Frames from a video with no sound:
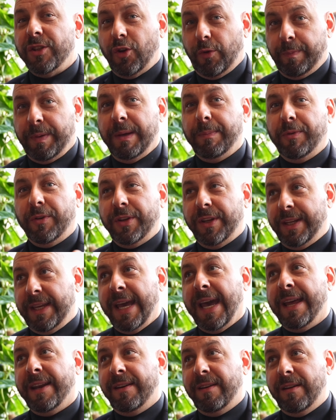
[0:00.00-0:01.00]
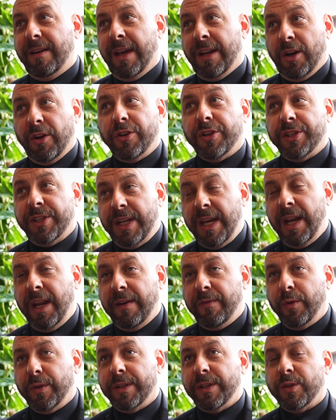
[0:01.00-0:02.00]
so people could get an
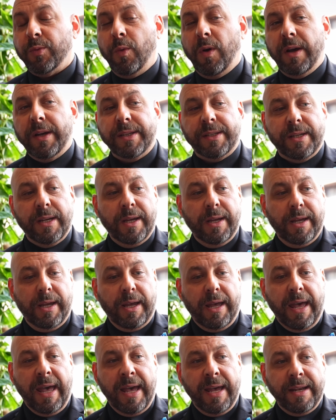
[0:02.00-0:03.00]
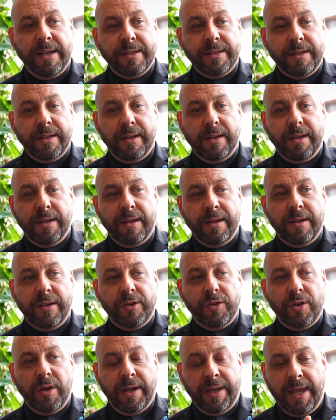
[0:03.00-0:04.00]
understanding of what this was. And
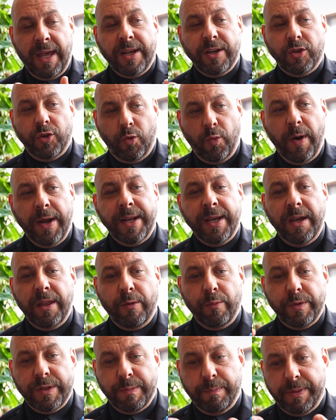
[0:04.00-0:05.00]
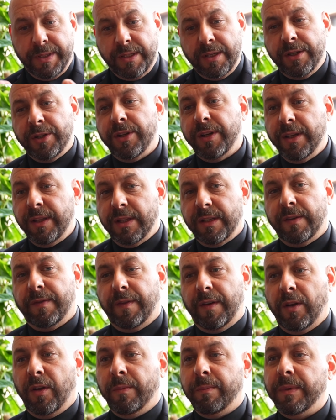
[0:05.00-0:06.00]
again, 20th was positioning this
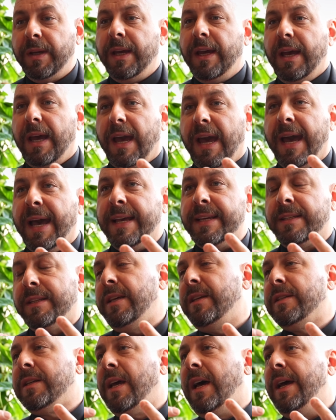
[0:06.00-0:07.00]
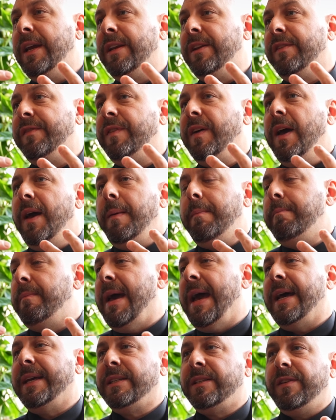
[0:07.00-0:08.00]
film as this kind of
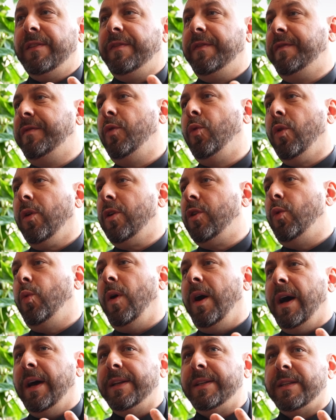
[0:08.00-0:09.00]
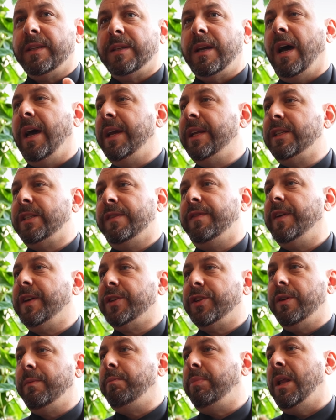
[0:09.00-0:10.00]
massive 4-quad science
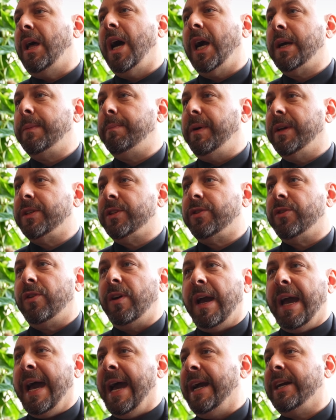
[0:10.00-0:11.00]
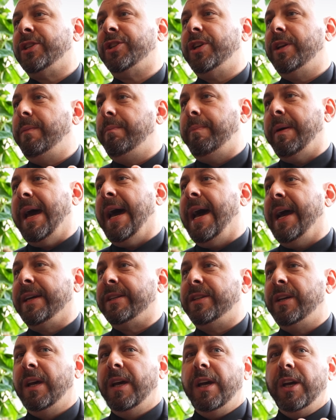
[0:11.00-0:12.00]
fiction blockbuster,
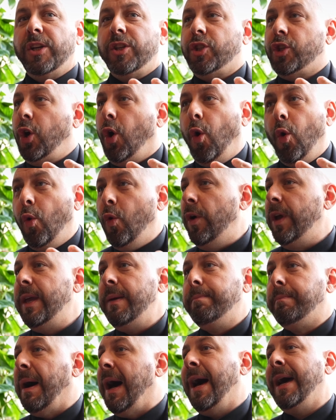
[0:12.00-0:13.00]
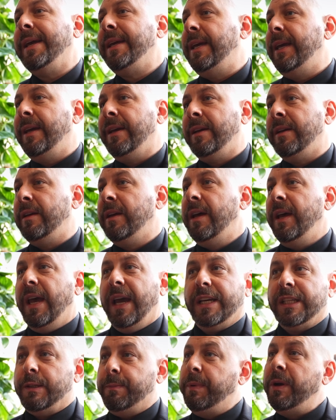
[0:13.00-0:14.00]
action-packed, toy-buying
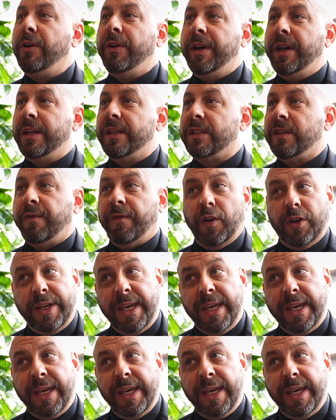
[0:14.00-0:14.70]
experience for